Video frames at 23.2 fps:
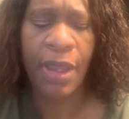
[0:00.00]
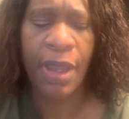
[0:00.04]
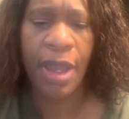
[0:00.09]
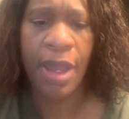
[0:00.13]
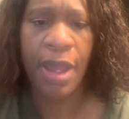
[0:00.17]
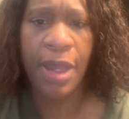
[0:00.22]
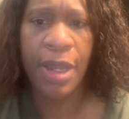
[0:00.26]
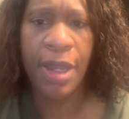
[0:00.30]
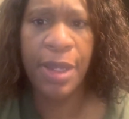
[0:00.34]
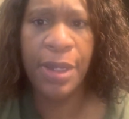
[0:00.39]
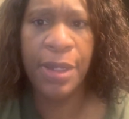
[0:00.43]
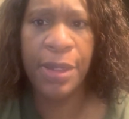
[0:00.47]

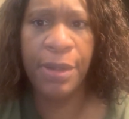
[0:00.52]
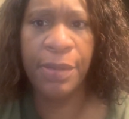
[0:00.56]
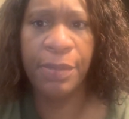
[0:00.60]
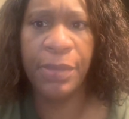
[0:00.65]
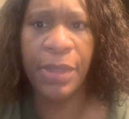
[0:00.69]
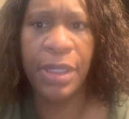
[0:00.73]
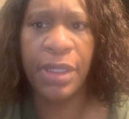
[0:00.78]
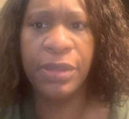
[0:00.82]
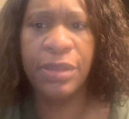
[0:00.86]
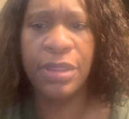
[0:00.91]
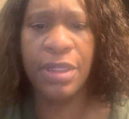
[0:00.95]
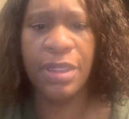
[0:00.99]

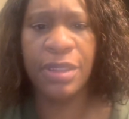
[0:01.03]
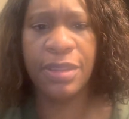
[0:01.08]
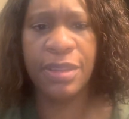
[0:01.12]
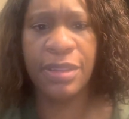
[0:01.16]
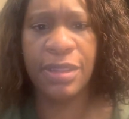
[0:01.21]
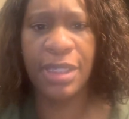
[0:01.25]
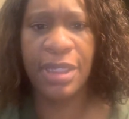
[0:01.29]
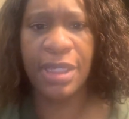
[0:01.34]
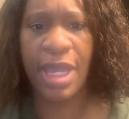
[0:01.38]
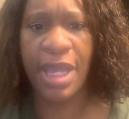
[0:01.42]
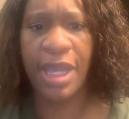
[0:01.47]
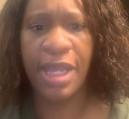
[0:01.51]
Another
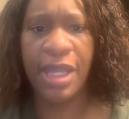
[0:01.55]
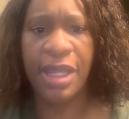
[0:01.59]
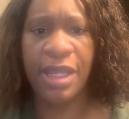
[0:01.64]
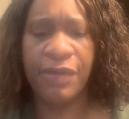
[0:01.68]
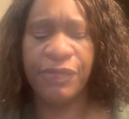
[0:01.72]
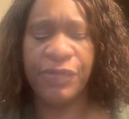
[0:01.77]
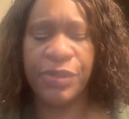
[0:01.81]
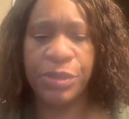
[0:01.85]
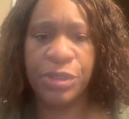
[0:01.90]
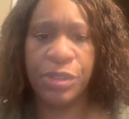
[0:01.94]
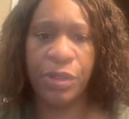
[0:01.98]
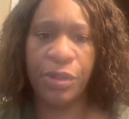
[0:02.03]
thing I have
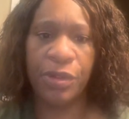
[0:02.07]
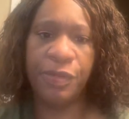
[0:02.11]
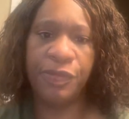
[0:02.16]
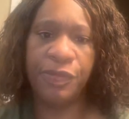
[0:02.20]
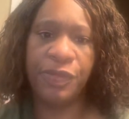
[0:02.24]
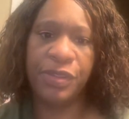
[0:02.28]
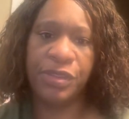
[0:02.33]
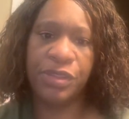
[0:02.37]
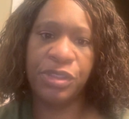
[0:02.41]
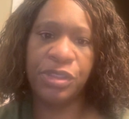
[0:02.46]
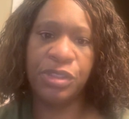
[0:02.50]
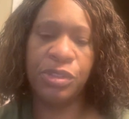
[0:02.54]
observed
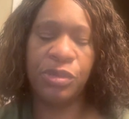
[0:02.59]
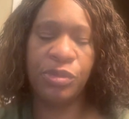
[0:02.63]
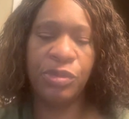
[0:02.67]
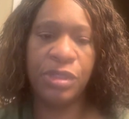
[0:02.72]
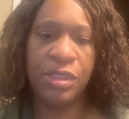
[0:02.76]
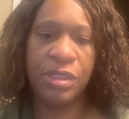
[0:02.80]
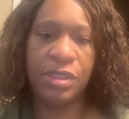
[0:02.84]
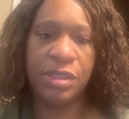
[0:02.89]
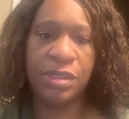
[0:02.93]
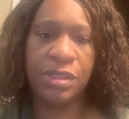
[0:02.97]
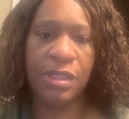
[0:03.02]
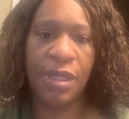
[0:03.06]
is
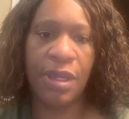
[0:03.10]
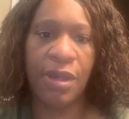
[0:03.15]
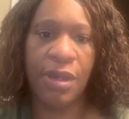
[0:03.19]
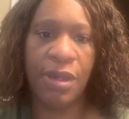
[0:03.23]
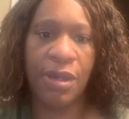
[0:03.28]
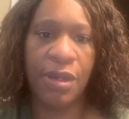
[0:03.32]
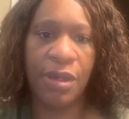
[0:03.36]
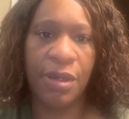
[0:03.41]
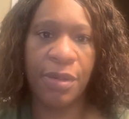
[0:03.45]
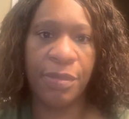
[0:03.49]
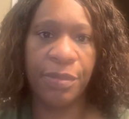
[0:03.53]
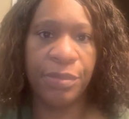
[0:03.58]
students
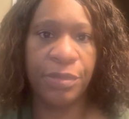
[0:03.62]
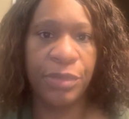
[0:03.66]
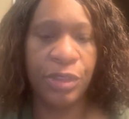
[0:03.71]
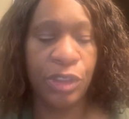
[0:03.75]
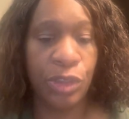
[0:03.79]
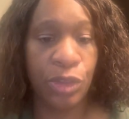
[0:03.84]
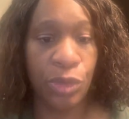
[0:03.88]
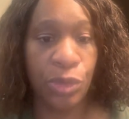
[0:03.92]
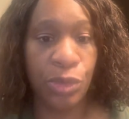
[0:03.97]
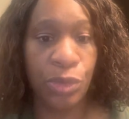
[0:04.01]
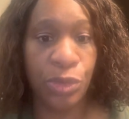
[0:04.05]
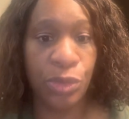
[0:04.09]

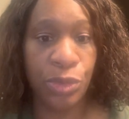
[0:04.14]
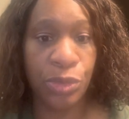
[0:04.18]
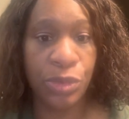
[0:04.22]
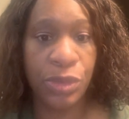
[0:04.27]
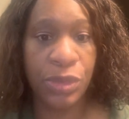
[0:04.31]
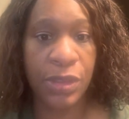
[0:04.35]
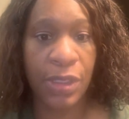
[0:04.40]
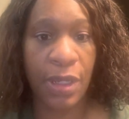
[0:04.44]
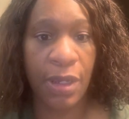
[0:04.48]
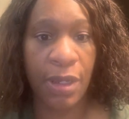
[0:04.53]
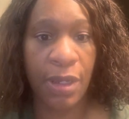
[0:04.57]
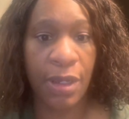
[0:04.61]

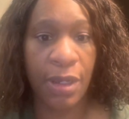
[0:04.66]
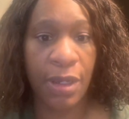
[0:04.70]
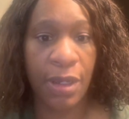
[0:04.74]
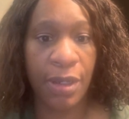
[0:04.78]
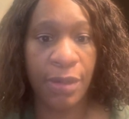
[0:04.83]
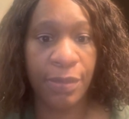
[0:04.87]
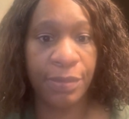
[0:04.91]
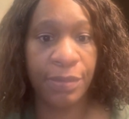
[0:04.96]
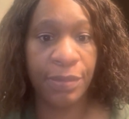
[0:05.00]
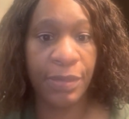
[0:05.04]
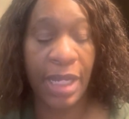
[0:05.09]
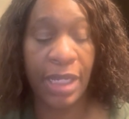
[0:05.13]
use
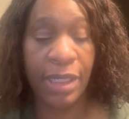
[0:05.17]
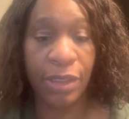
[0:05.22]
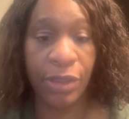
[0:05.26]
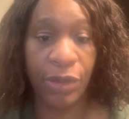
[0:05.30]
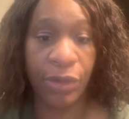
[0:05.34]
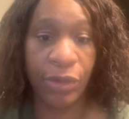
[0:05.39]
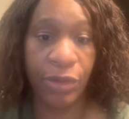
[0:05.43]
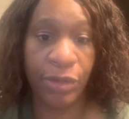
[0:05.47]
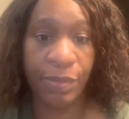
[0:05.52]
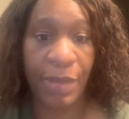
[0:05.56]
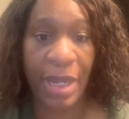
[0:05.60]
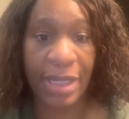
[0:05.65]
and
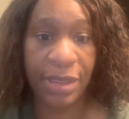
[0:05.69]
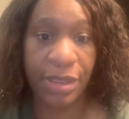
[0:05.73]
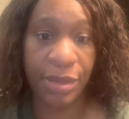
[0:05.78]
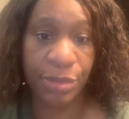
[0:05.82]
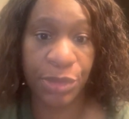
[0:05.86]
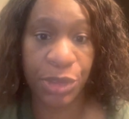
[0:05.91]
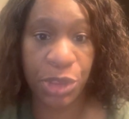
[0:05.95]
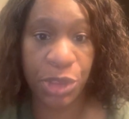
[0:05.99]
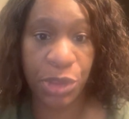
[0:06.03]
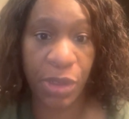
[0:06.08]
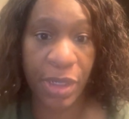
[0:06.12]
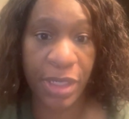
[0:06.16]
learn by
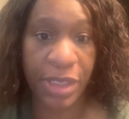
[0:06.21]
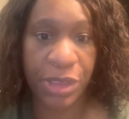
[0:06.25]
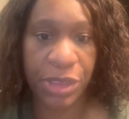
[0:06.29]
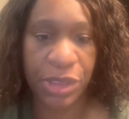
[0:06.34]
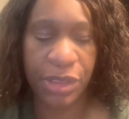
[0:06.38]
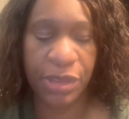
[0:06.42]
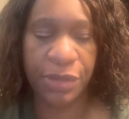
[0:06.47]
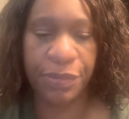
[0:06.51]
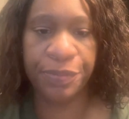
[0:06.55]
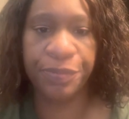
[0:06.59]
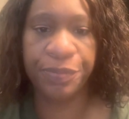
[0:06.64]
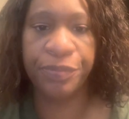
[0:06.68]

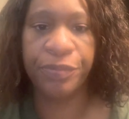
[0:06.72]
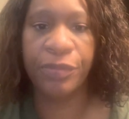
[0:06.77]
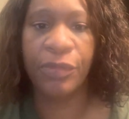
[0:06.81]
demonstration.